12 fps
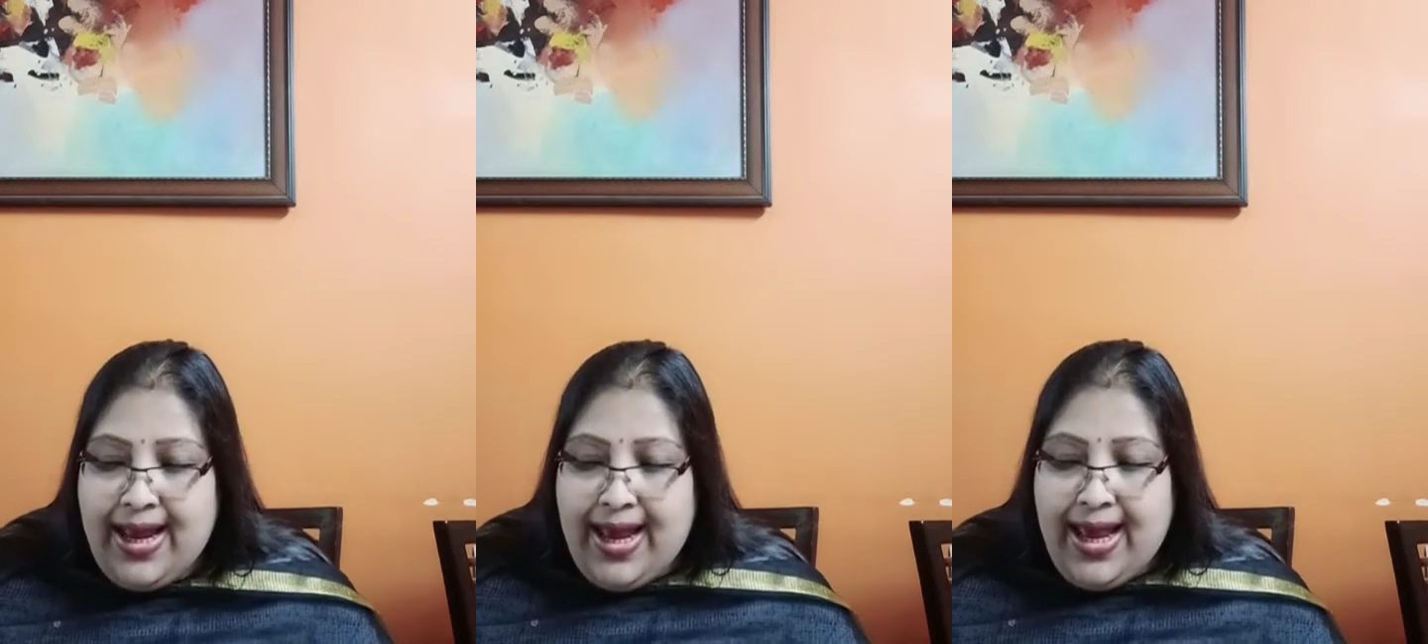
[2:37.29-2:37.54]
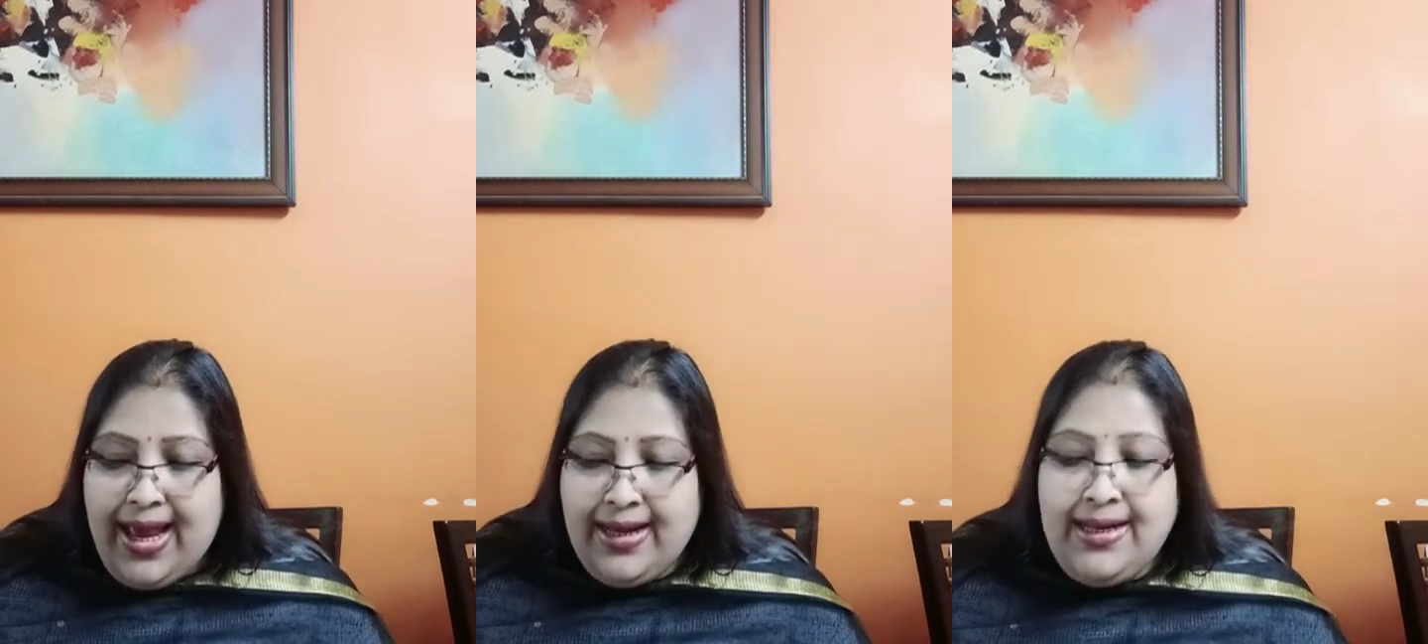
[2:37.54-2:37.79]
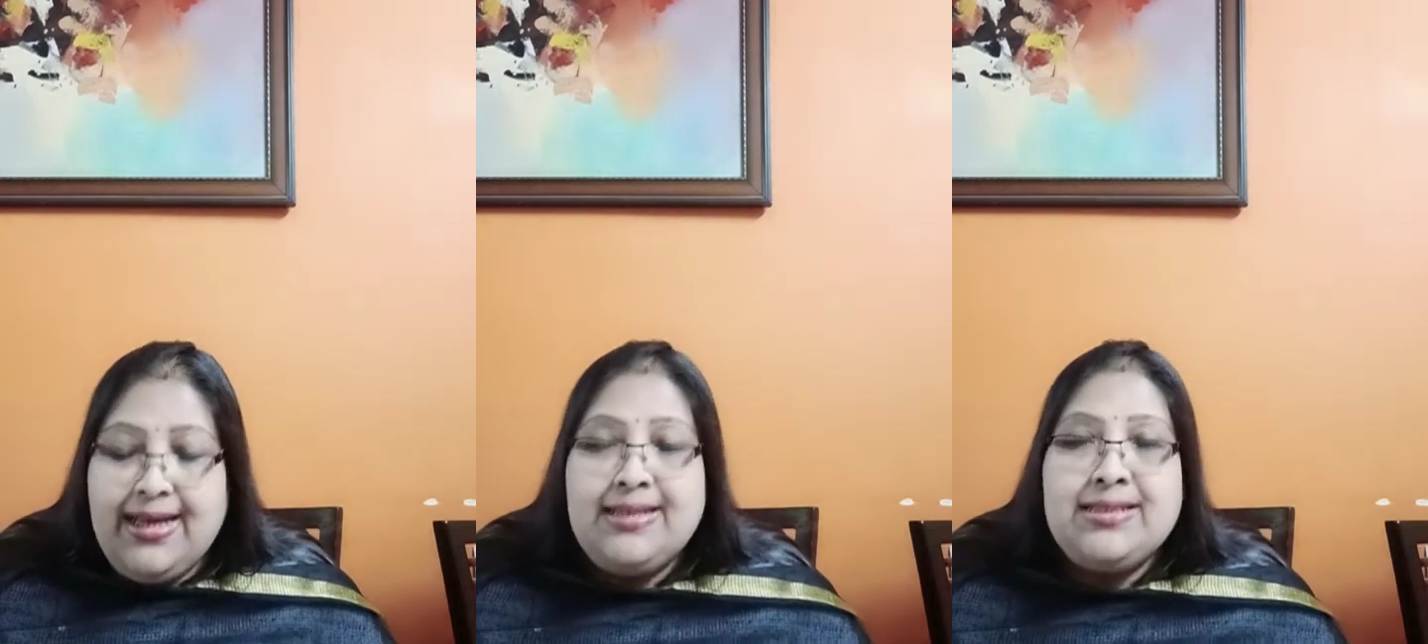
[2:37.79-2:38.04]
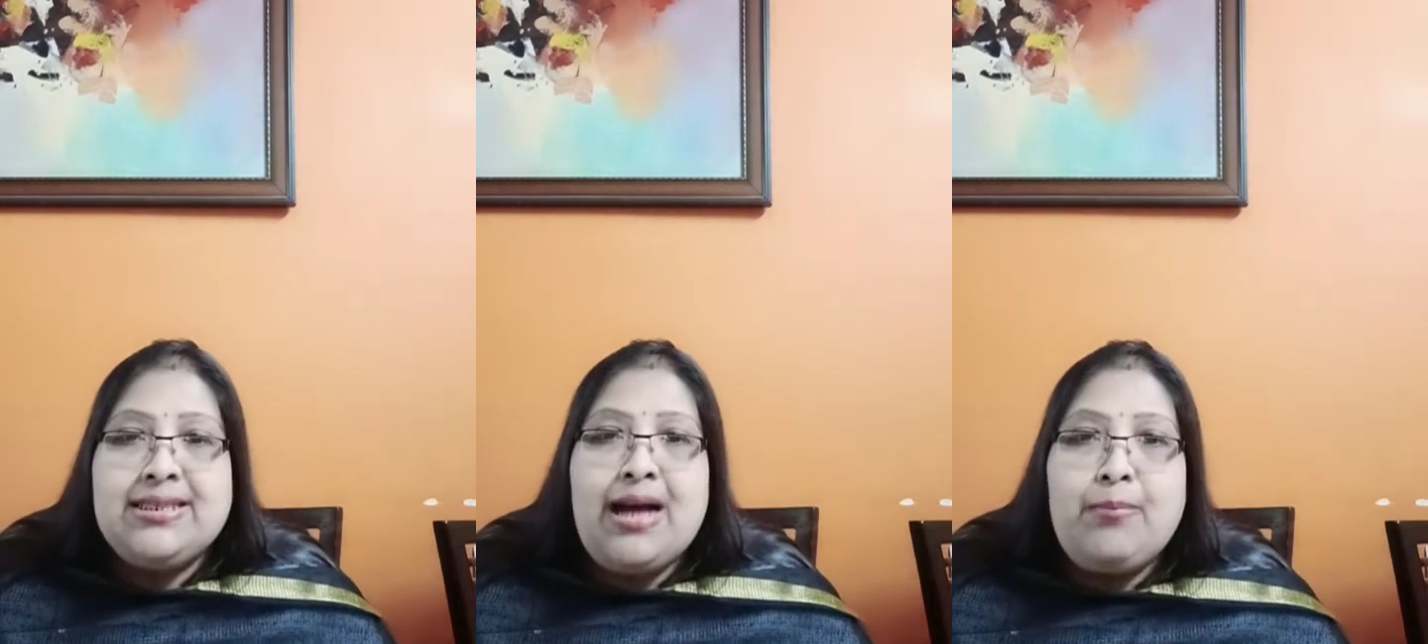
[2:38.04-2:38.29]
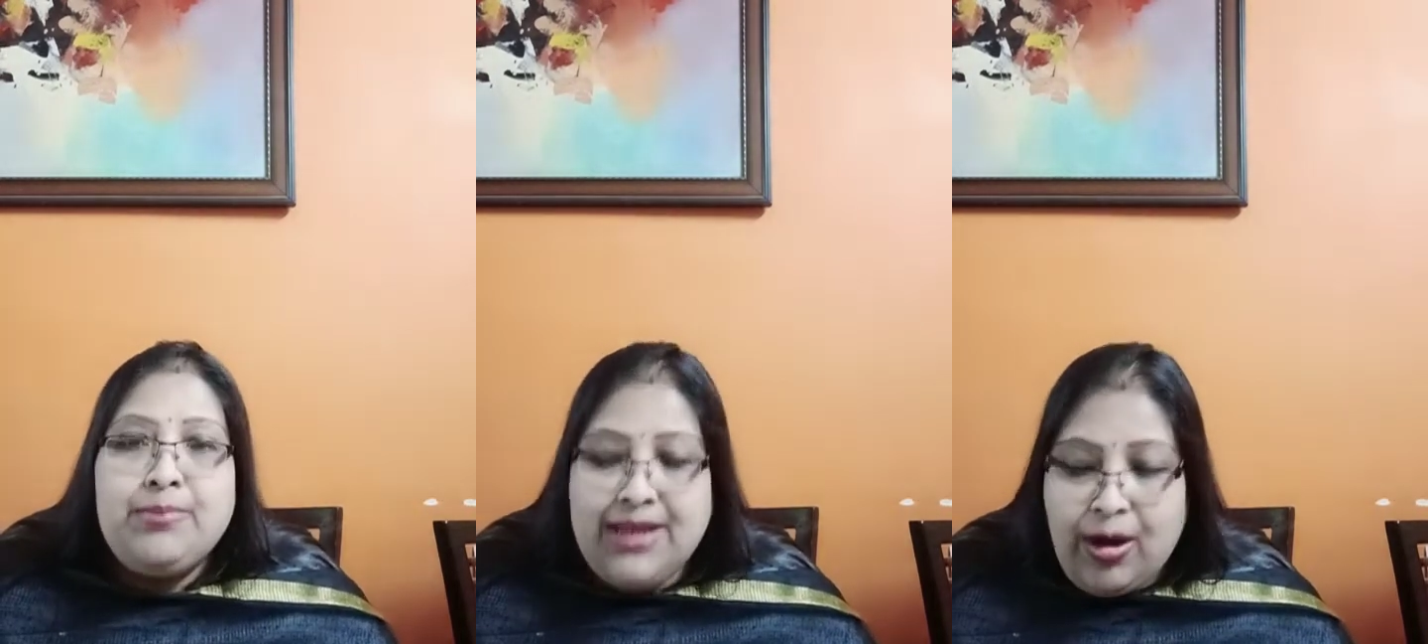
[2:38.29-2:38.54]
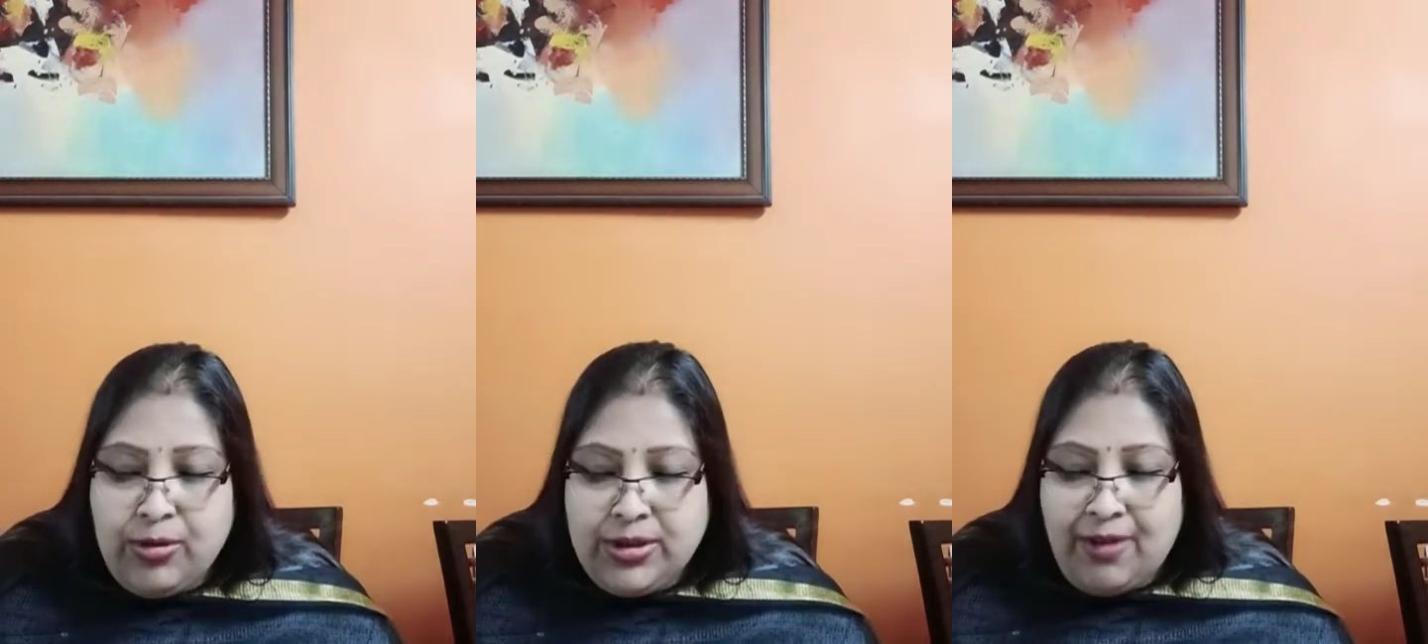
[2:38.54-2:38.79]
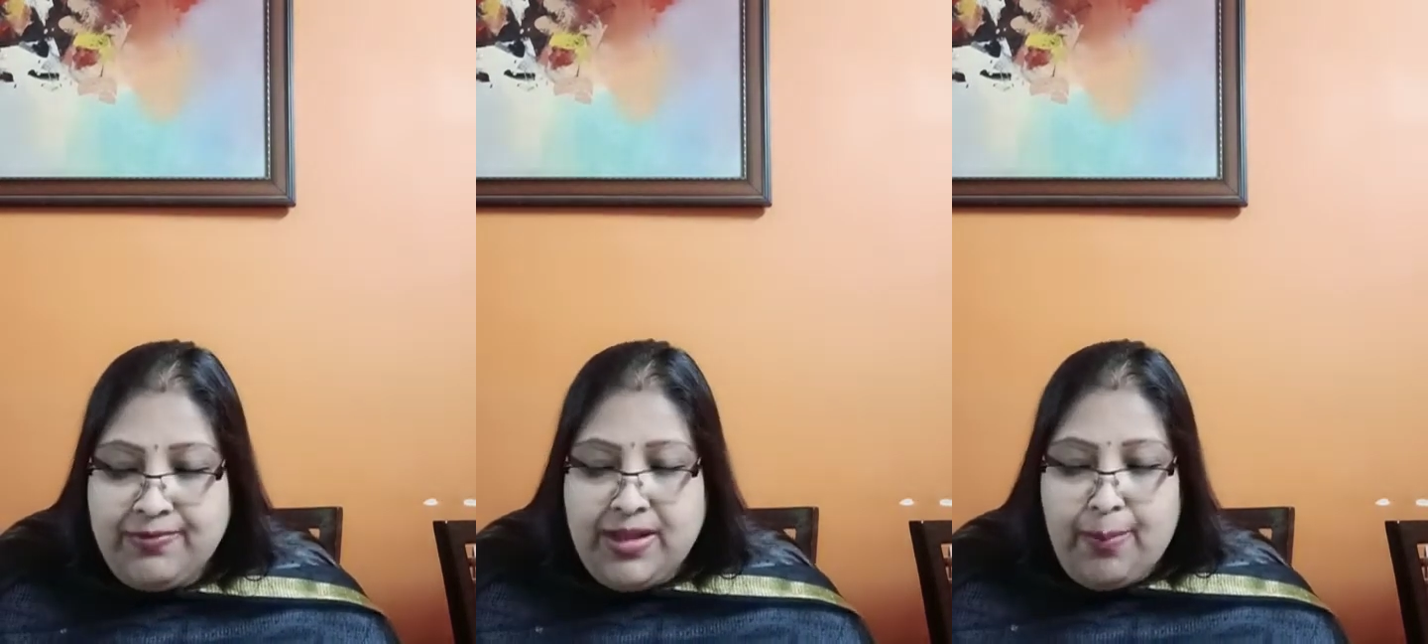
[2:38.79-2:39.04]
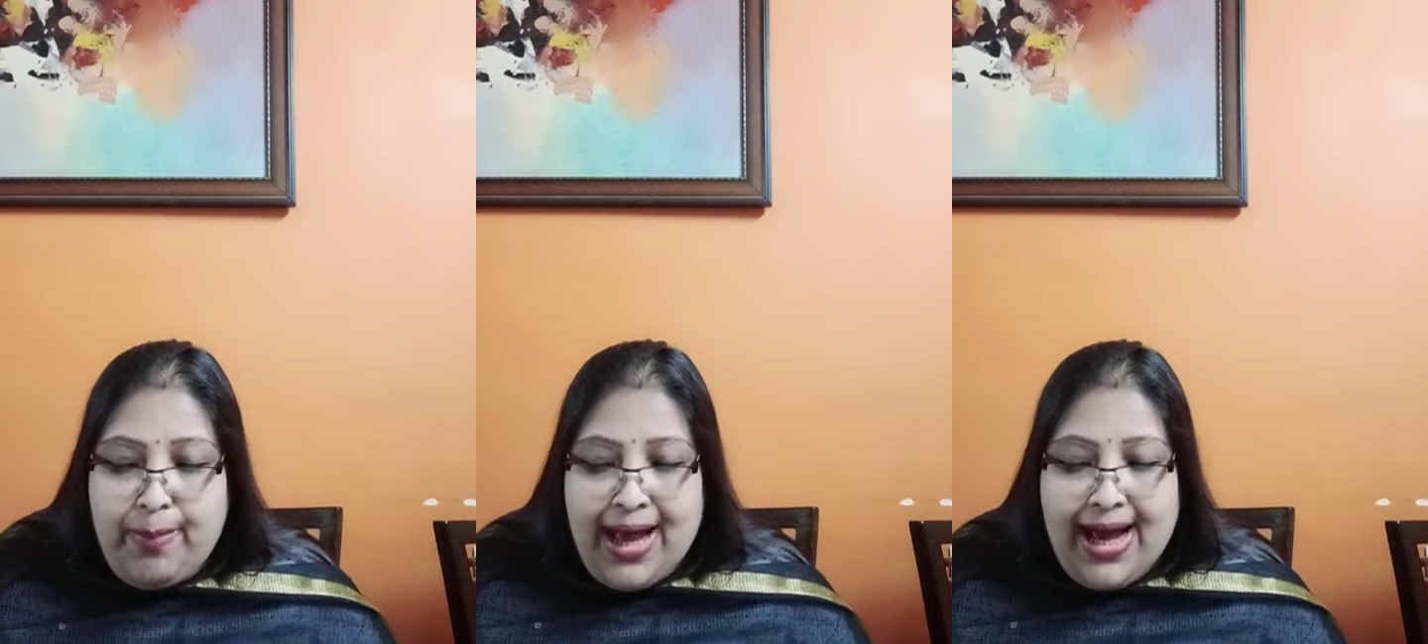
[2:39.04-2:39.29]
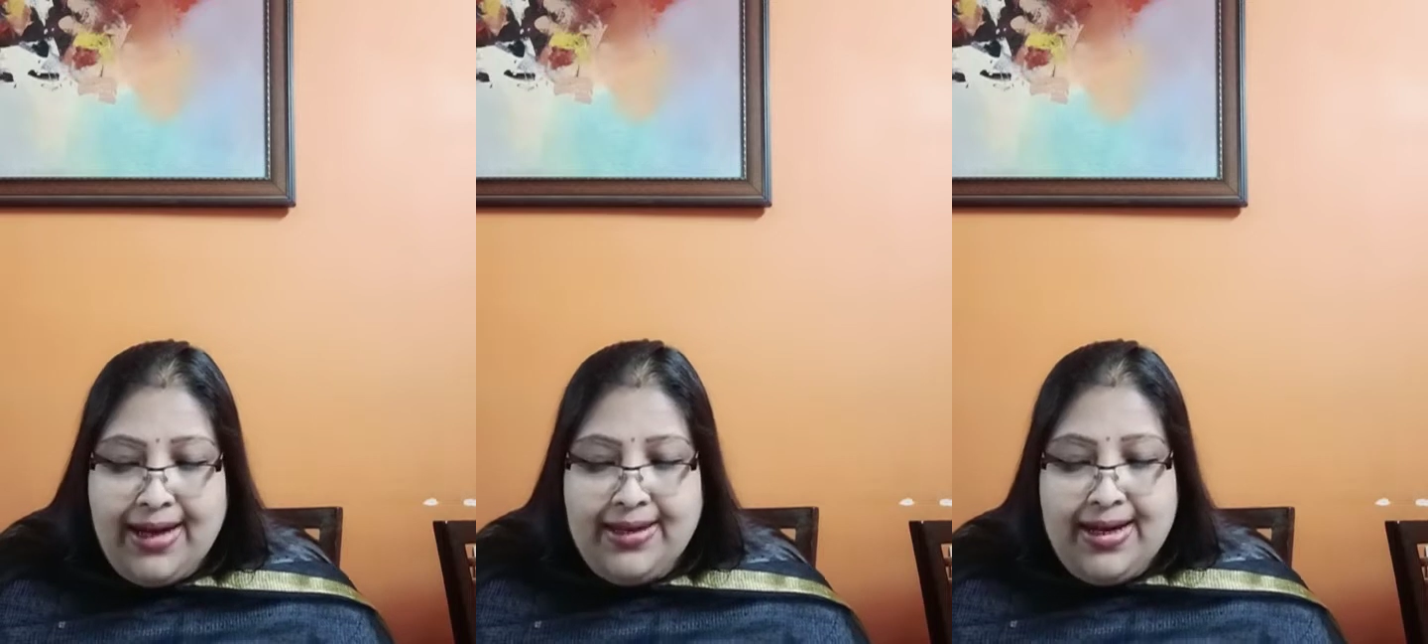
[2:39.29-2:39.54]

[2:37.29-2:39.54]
and he jumped out of the bag